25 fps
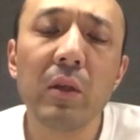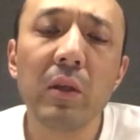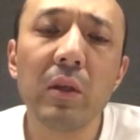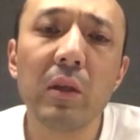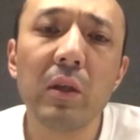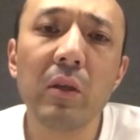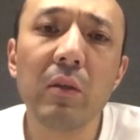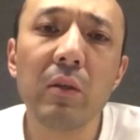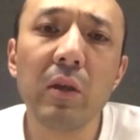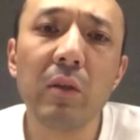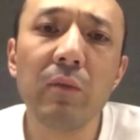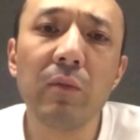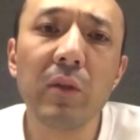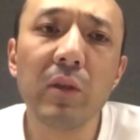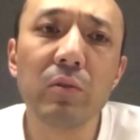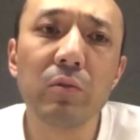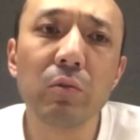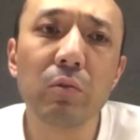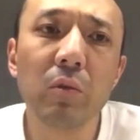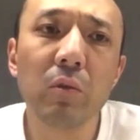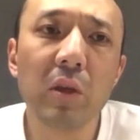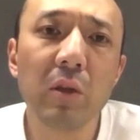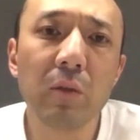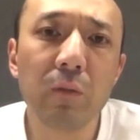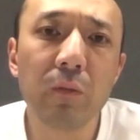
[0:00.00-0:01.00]
if it's
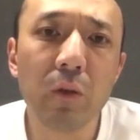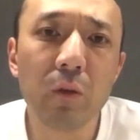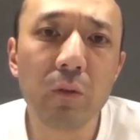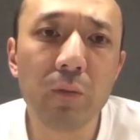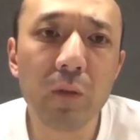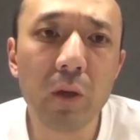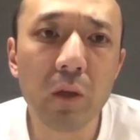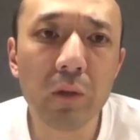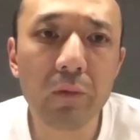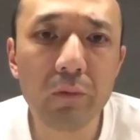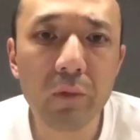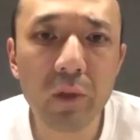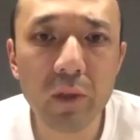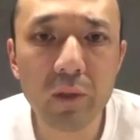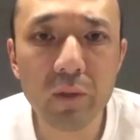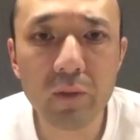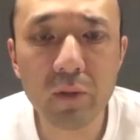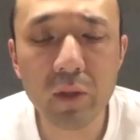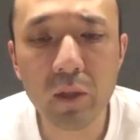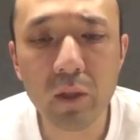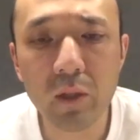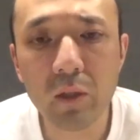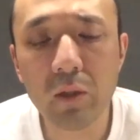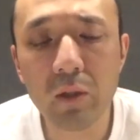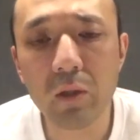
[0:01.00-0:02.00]
only for
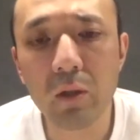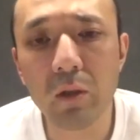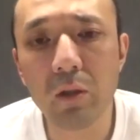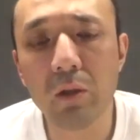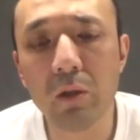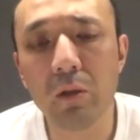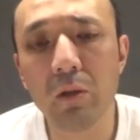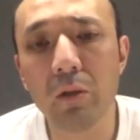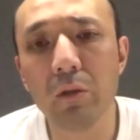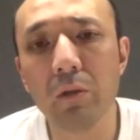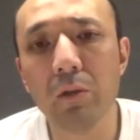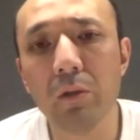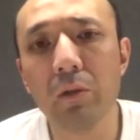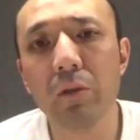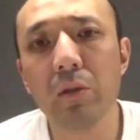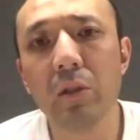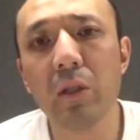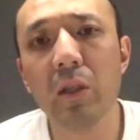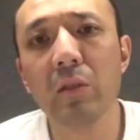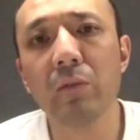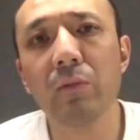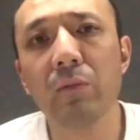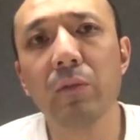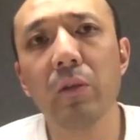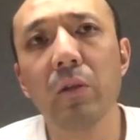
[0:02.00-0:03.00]
fundraising or
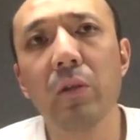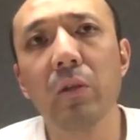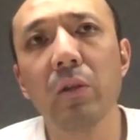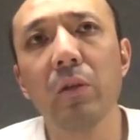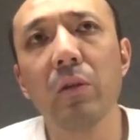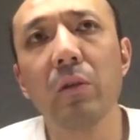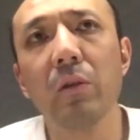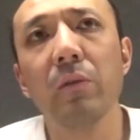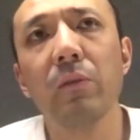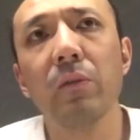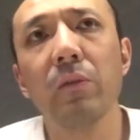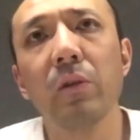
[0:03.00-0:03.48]
just for